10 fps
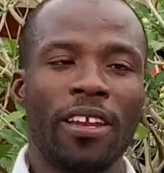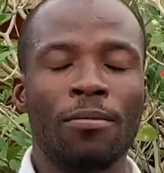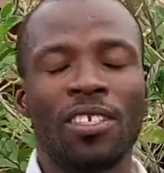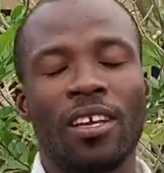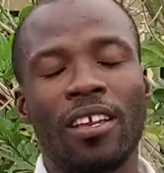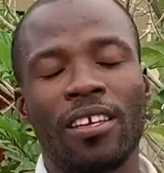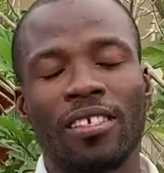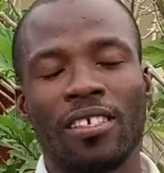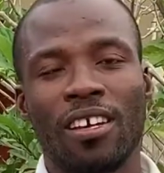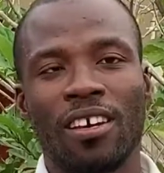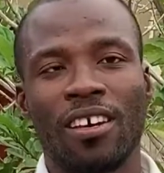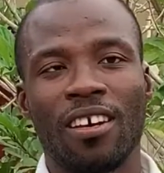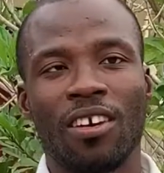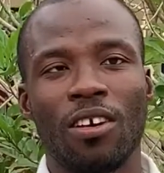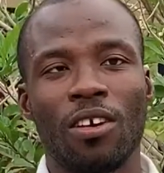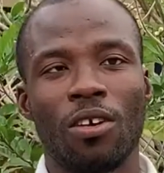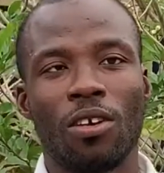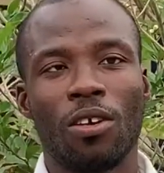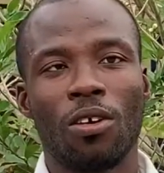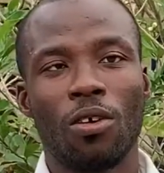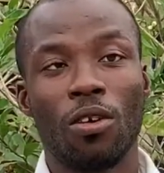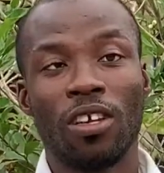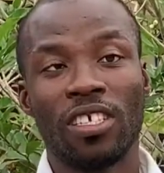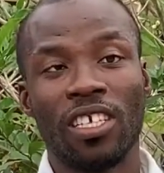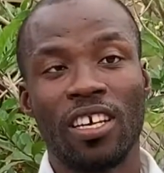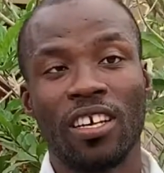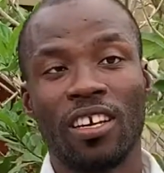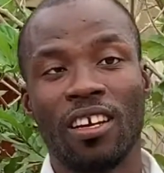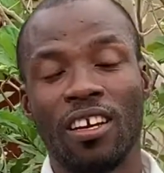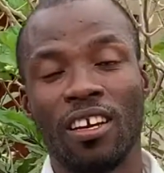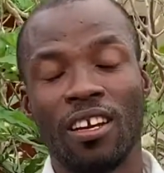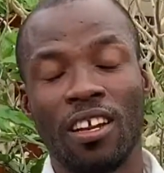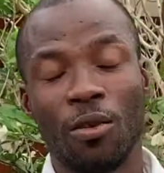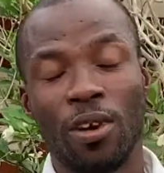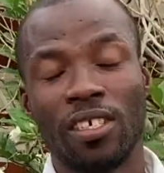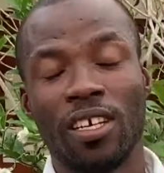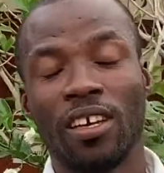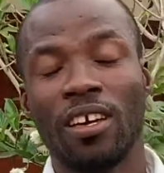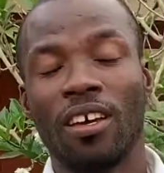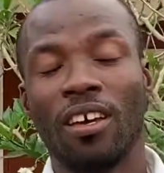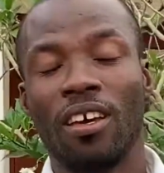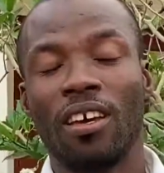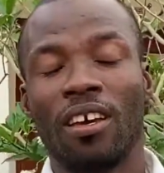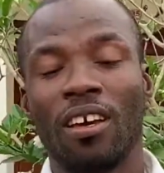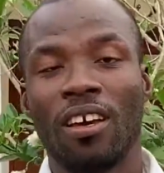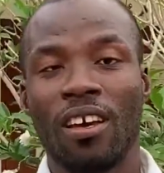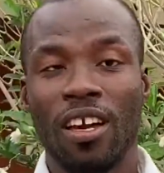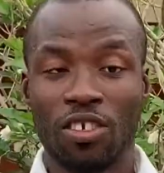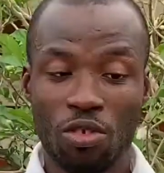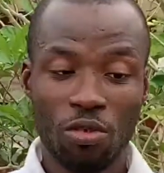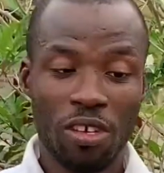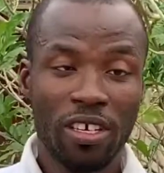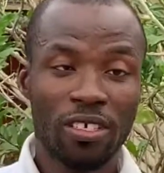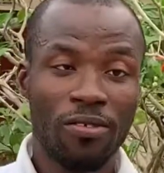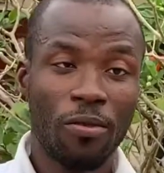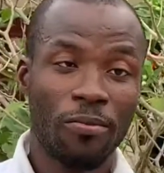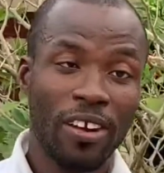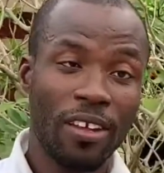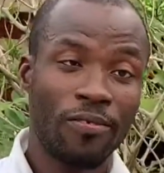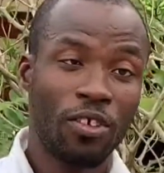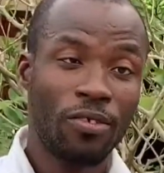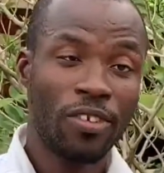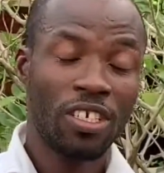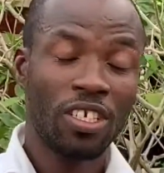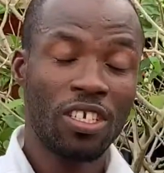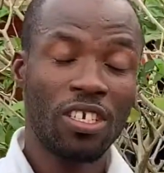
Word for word: Eliezer, Quality Lawete, Students from Valley View University